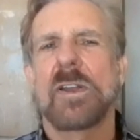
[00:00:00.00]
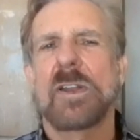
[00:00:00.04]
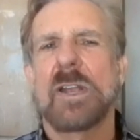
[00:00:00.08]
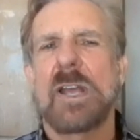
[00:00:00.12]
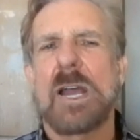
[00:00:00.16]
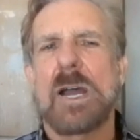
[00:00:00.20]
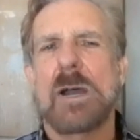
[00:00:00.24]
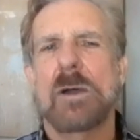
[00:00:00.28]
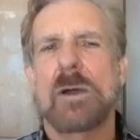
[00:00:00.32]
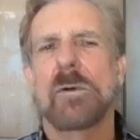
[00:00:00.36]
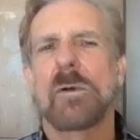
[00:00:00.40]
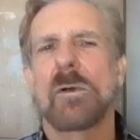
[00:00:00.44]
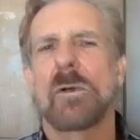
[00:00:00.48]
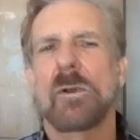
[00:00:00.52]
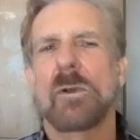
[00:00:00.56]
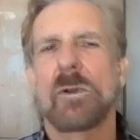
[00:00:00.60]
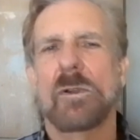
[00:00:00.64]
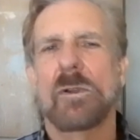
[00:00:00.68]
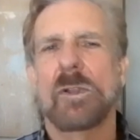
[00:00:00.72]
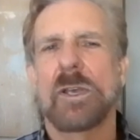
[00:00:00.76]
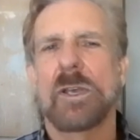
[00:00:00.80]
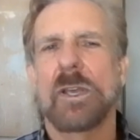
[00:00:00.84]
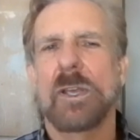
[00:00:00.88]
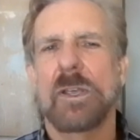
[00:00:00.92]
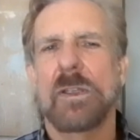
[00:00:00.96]
on how
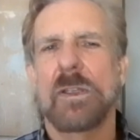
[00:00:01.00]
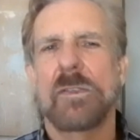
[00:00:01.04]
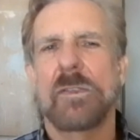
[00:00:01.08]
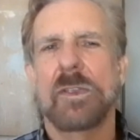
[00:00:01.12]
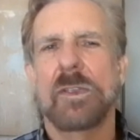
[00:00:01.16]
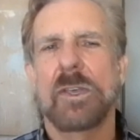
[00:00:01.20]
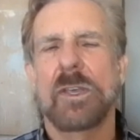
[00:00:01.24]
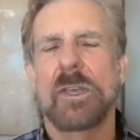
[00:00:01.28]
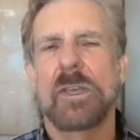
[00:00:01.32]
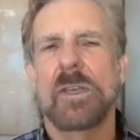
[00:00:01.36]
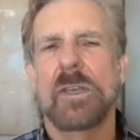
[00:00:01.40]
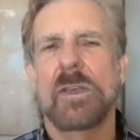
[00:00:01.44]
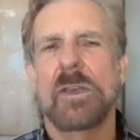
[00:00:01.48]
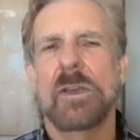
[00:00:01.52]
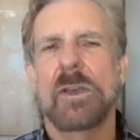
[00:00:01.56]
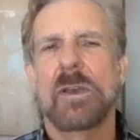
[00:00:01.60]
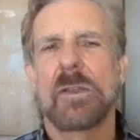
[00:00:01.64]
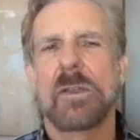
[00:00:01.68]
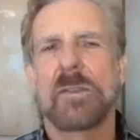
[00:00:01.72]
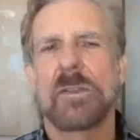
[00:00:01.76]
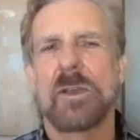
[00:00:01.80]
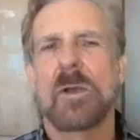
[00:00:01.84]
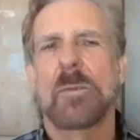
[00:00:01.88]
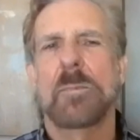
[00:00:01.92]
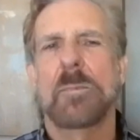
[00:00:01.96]
early
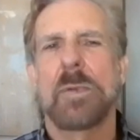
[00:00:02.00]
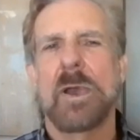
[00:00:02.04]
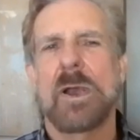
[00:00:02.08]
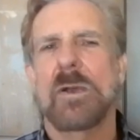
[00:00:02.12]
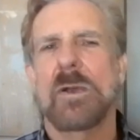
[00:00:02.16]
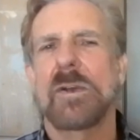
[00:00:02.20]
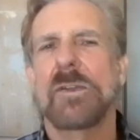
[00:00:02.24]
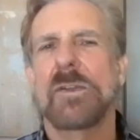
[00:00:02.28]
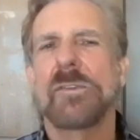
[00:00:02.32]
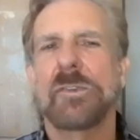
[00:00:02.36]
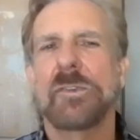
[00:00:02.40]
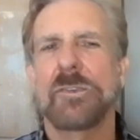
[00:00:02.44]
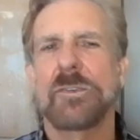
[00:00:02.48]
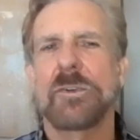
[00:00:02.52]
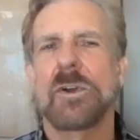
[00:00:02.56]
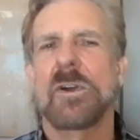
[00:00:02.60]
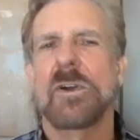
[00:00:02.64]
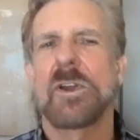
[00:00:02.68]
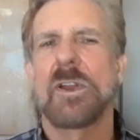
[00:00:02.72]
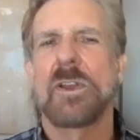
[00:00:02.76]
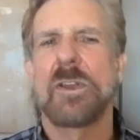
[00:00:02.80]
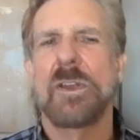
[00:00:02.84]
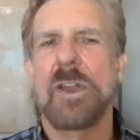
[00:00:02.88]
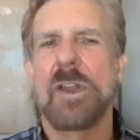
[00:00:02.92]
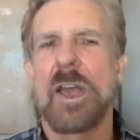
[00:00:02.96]
their parents
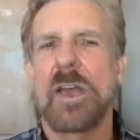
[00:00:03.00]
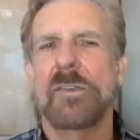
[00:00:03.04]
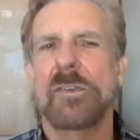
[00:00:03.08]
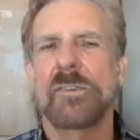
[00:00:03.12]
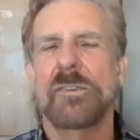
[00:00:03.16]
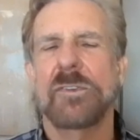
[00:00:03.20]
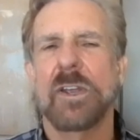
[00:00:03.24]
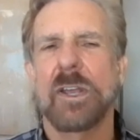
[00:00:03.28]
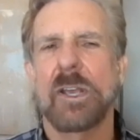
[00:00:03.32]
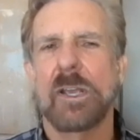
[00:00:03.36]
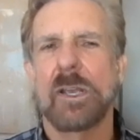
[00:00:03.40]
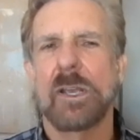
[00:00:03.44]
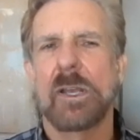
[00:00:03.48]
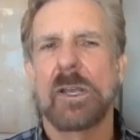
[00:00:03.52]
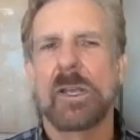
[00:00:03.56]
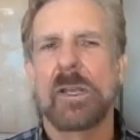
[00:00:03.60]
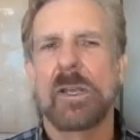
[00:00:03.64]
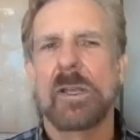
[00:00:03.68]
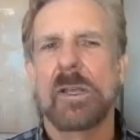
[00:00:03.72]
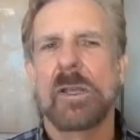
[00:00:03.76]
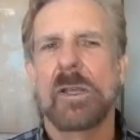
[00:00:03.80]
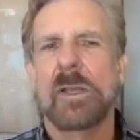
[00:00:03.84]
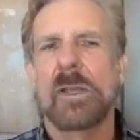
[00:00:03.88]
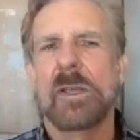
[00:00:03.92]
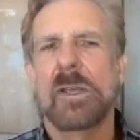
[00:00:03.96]
started nesting
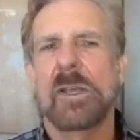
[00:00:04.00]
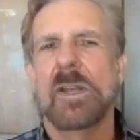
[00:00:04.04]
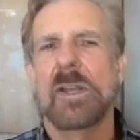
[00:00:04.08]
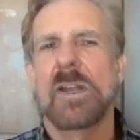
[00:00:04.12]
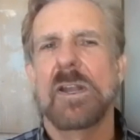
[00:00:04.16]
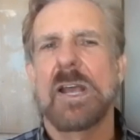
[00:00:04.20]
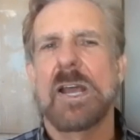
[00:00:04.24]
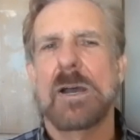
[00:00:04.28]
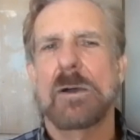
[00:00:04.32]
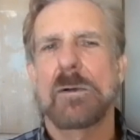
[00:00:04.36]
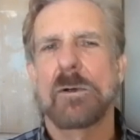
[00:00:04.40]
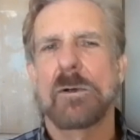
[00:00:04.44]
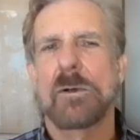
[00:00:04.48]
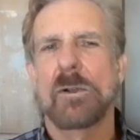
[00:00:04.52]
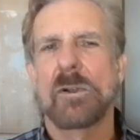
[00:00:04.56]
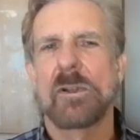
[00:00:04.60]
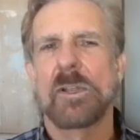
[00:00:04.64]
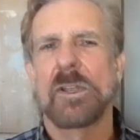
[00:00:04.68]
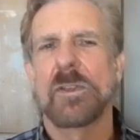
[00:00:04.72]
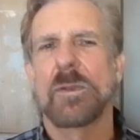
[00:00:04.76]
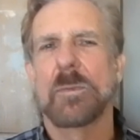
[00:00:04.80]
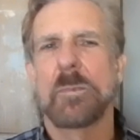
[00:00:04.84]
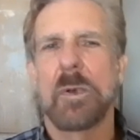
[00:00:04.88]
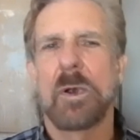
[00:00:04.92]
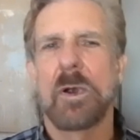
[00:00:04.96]
and how
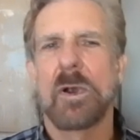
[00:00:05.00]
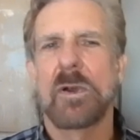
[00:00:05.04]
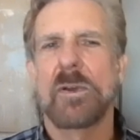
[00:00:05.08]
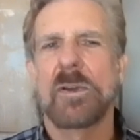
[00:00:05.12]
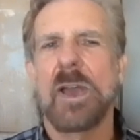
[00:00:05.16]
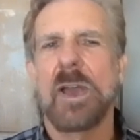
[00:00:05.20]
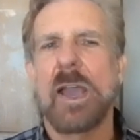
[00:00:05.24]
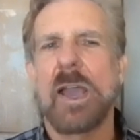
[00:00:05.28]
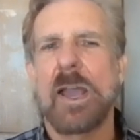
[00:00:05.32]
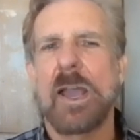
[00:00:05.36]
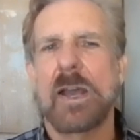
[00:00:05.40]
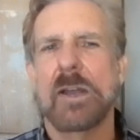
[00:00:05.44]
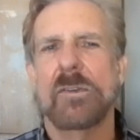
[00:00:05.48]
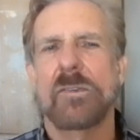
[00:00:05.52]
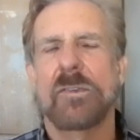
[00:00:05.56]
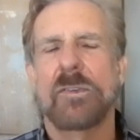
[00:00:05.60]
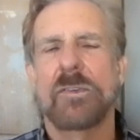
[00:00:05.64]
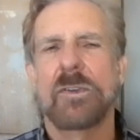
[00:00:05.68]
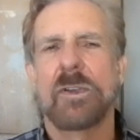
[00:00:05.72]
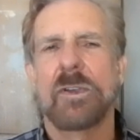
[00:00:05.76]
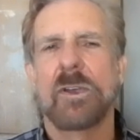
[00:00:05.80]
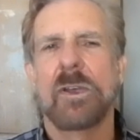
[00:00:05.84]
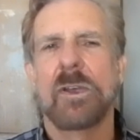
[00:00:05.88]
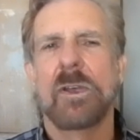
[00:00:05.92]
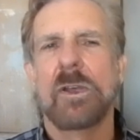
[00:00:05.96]
early the bird
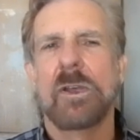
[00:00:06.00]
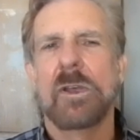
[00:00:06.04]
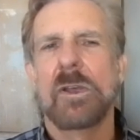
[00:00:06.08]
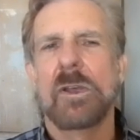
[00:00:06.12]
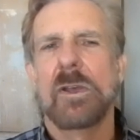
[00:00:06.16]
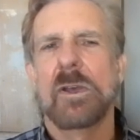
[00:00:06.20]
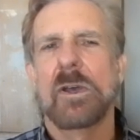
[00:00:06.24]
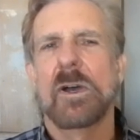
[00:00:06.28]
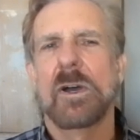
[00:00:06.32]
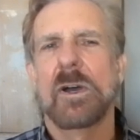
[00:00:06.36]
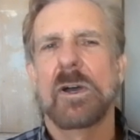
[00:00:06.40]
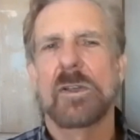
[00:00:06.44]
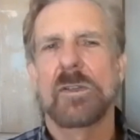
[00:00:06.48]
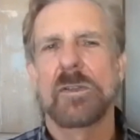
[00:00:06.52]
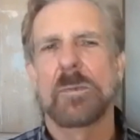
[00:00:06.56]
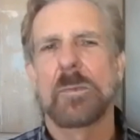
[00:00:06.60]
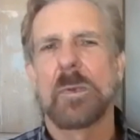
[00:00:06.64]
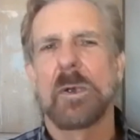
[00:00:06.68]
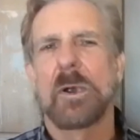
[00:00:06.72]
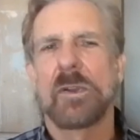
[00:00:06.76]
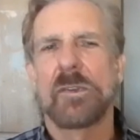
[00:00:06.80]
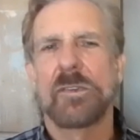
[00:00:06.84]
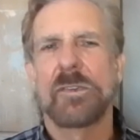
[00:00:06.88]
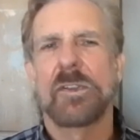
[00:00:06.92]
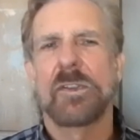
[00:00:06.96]
hatched. The
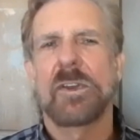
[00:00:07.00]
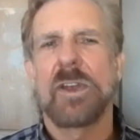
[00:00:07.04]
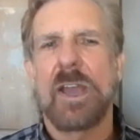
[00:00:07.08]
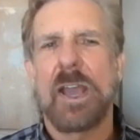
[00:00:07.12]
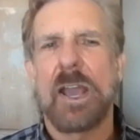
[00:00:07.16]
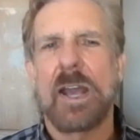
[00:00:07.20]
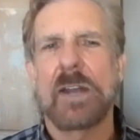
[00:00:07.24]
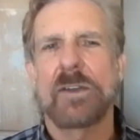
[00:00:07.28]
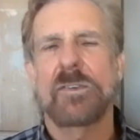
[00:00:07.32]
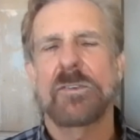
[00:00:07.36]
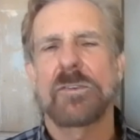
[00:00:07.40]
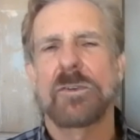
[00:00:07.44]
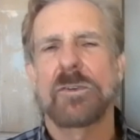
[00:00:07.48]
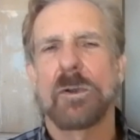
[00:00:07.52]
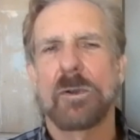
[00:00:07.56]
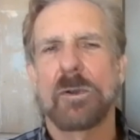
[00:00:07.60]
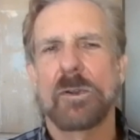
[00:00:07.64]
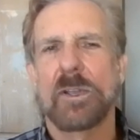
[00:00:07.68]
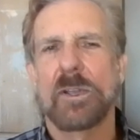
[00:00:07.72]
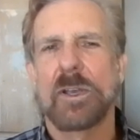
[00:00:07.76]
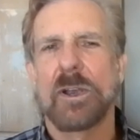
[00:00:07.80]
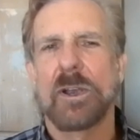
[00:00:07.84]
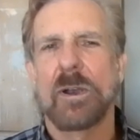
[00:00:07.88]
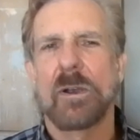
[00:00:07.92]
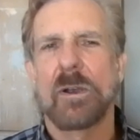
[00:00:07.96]
birds that hatched
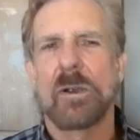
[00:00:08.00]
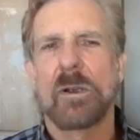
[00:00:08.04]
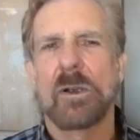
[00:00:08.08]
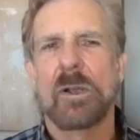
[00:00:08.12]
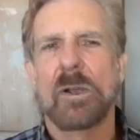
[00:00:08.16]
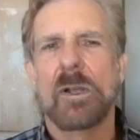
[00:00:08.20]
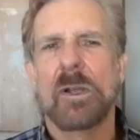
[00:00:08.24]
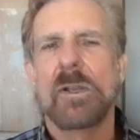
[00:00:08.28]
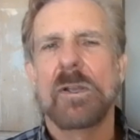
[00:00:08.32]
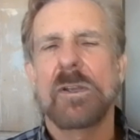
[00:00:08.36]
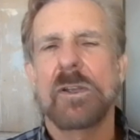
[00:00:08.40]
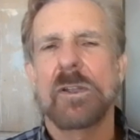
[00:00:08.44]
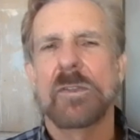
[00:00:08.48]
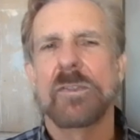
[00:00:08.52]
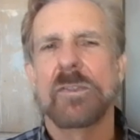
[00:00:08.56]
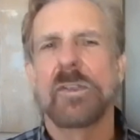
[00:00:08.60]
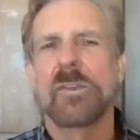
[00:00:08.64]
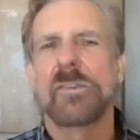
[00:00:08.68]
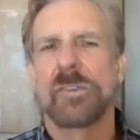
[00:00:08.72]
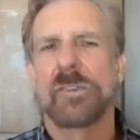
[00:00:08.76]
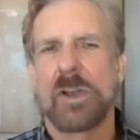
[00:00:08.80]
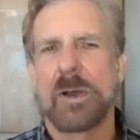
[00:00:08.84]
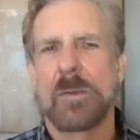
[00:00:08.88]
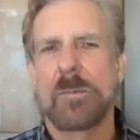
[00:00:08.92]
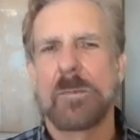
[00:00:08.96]
earlier in
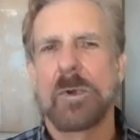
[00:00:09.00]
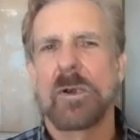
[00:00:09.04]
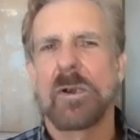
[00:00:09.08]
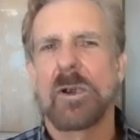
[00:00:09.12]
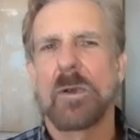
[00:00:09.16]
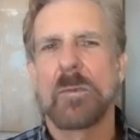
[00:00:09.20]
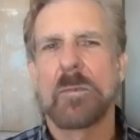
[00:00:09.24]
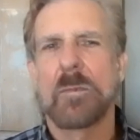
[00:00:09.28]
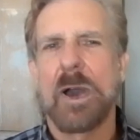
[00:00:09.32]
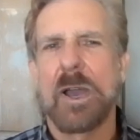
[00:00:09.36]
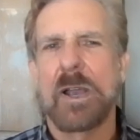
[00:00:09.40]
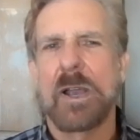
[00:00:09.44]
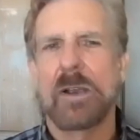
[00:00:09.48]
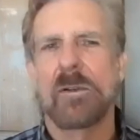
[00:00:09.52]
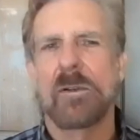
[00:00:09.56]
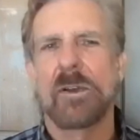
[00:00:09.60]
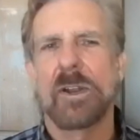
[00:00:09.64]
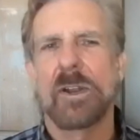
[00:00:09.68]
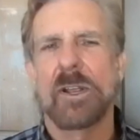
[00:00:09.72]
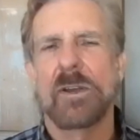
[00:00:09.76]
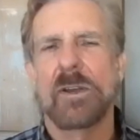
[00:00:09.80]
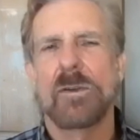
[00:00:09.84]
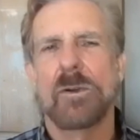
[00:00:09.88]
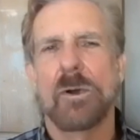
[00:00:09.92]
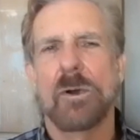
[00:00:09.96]
the summer are
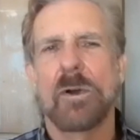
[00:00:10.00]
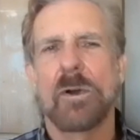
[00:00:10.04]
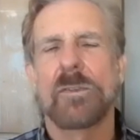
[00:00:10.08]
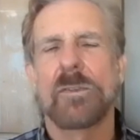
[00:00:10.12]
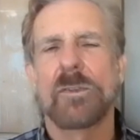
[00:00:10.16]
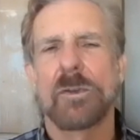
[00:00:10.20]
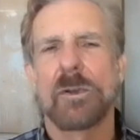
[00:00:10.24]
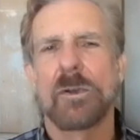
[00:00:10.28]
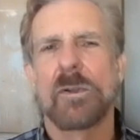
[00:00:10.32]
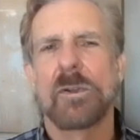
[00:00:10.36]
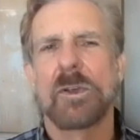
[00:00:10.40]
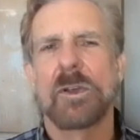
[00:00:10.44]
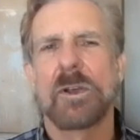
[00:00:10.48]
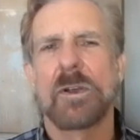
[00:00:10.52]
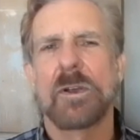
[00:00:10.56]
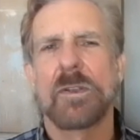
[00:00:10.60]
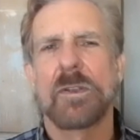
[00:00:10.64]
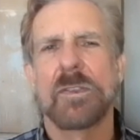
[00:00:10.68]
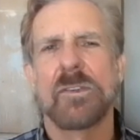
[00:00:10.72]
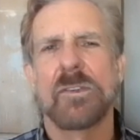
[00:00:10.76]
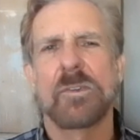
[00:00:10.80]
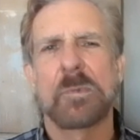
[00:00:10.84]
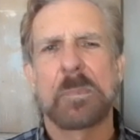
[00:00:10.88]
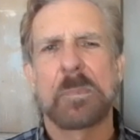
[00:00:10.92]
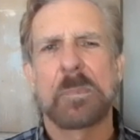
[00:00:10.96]
migrating north earlier
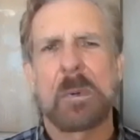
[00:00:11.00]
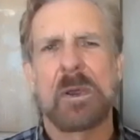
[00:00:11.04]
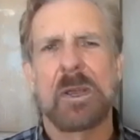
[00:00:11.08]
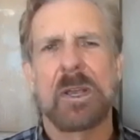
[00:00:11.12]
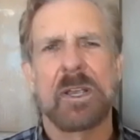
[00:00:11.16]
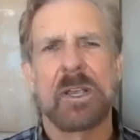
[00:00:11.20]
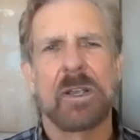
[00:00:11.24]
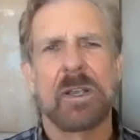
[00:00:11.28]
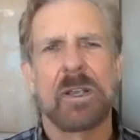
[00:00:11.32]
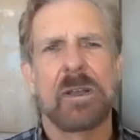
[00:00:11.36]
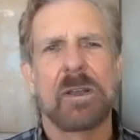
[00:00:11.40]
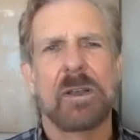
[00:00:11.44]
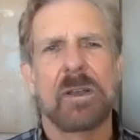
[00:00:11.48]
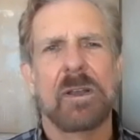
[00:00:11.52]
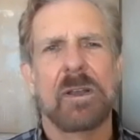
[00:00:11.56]
in the spring.